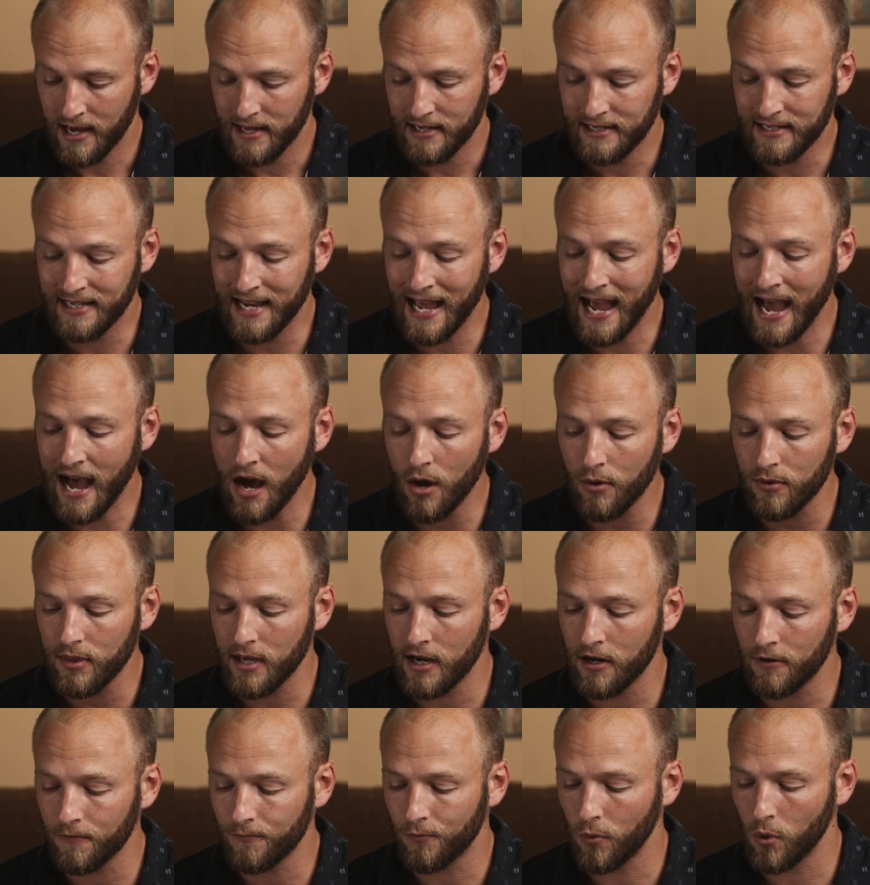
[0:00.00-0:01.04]
Now,
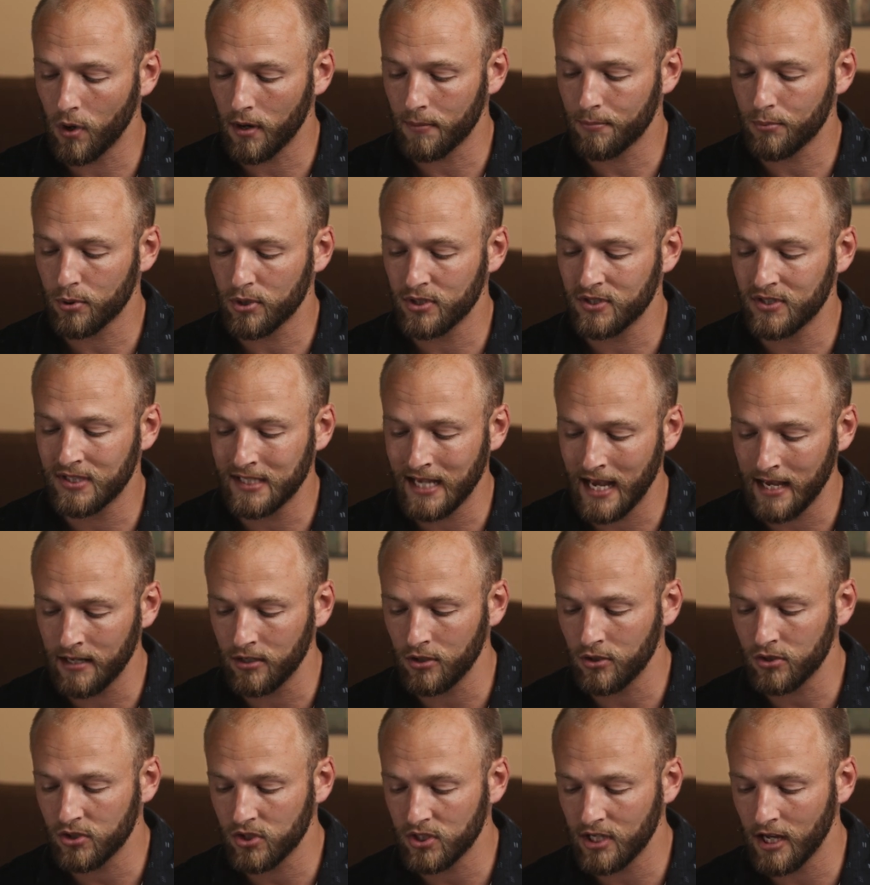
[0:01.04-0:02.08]
therefore, present
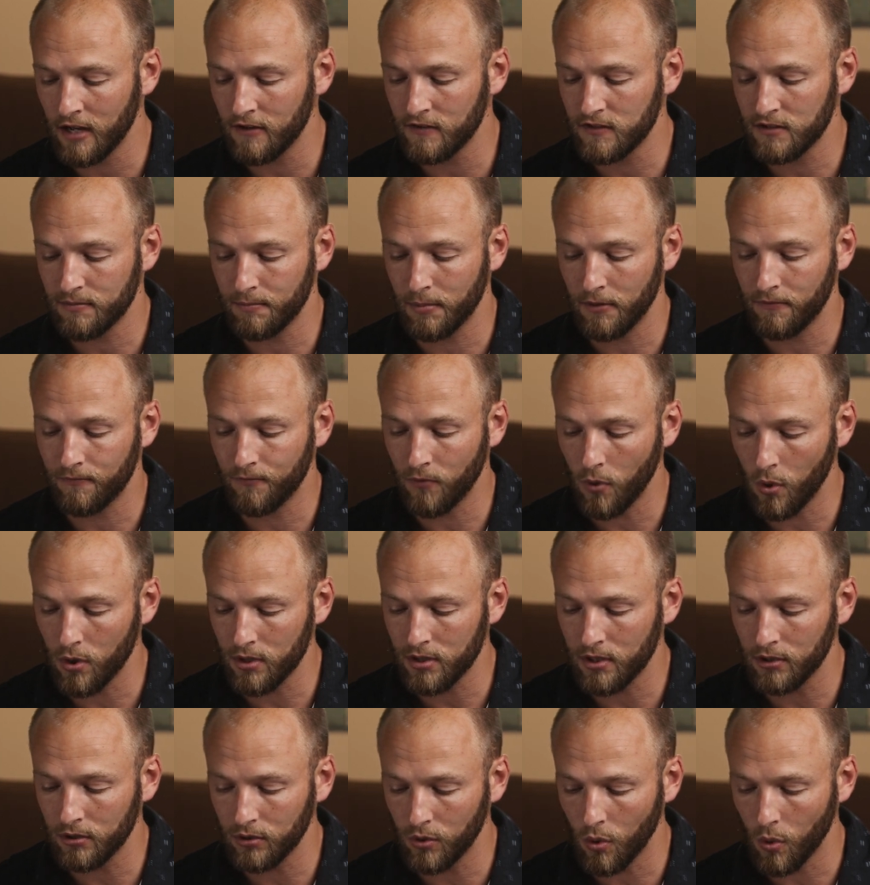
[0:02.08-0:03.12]
yourselves before
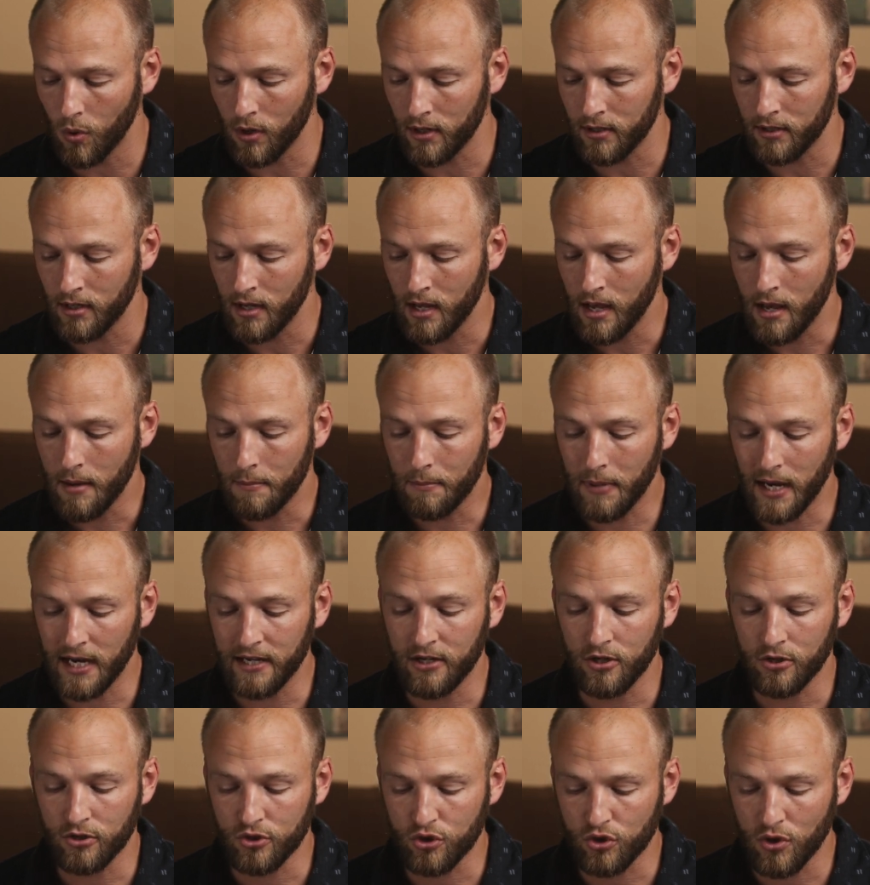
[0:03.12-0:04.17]
the Lord by
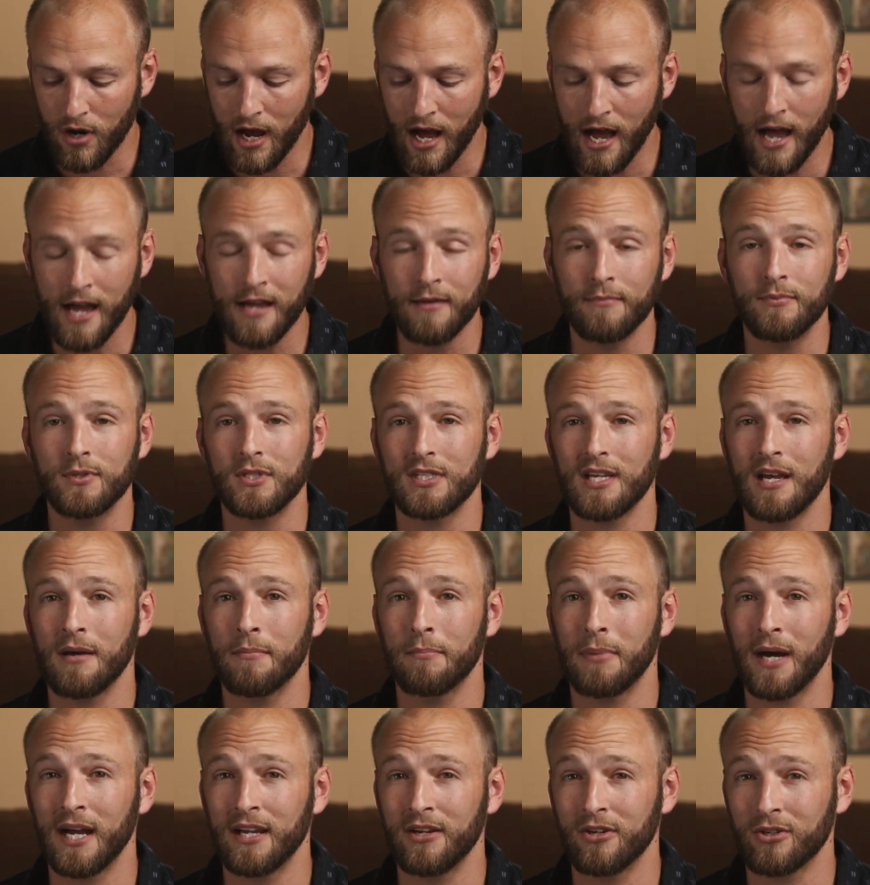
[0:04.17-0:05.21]
your tribes and
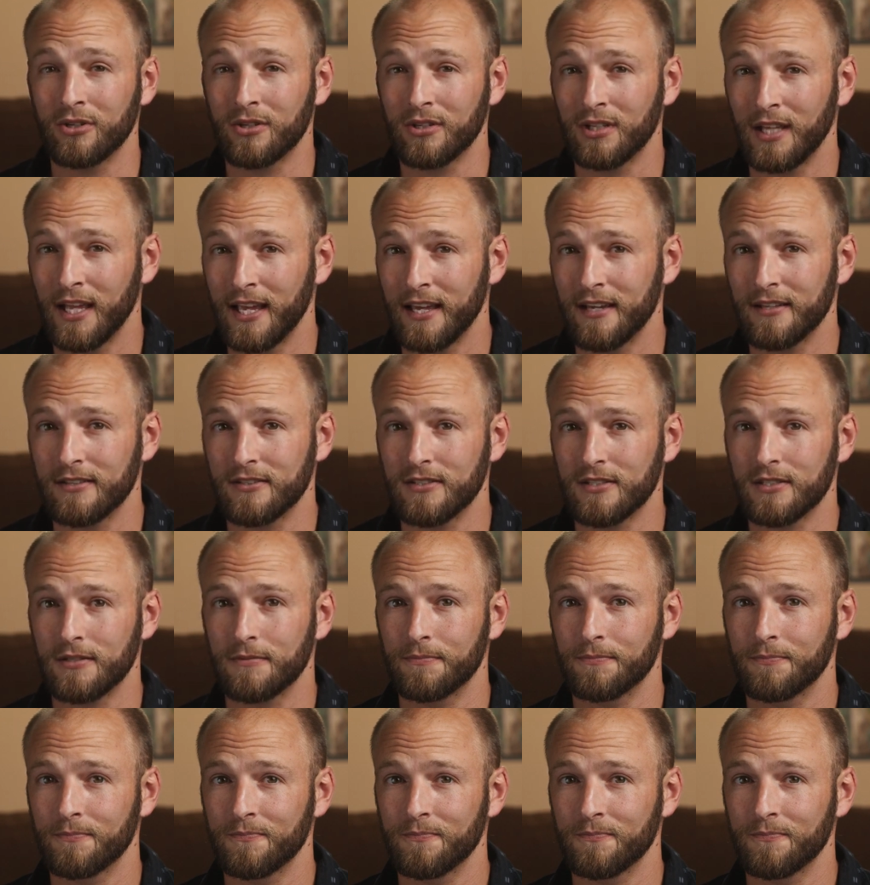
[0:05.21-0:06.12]
by your clans.